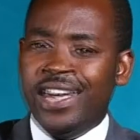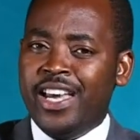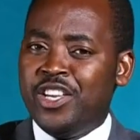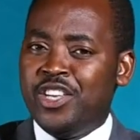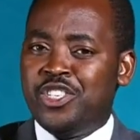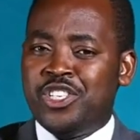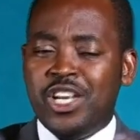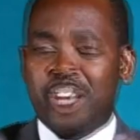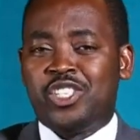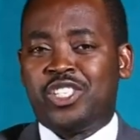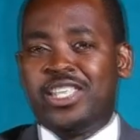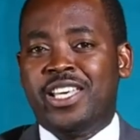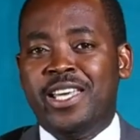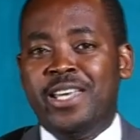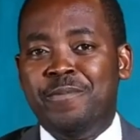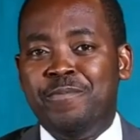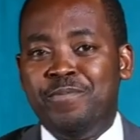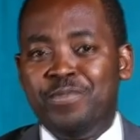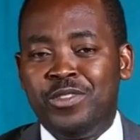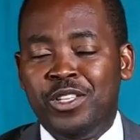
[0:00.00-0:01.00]
I just
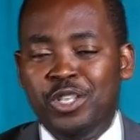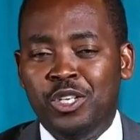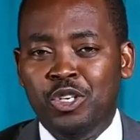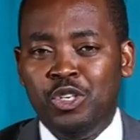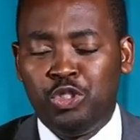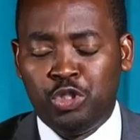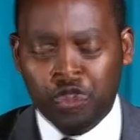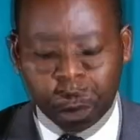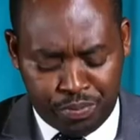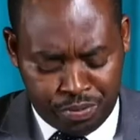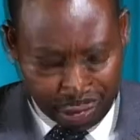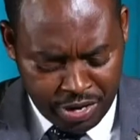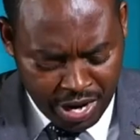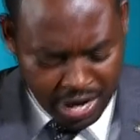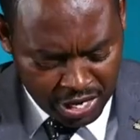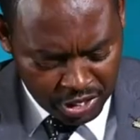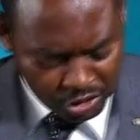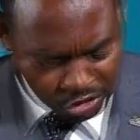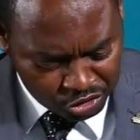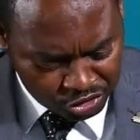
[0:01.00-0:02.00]
came to
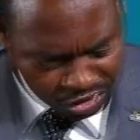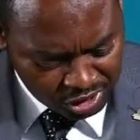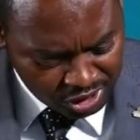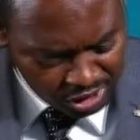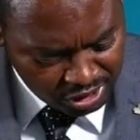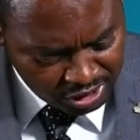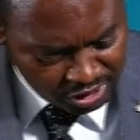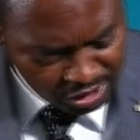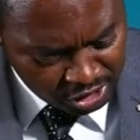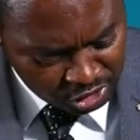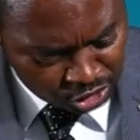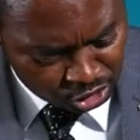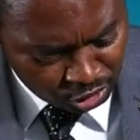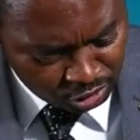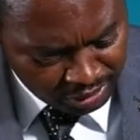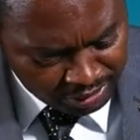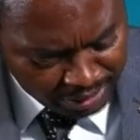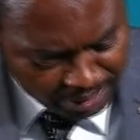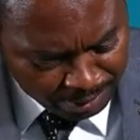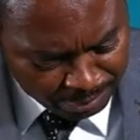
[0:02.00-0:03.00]
praise his
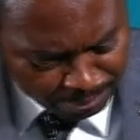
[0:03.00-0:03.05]
holy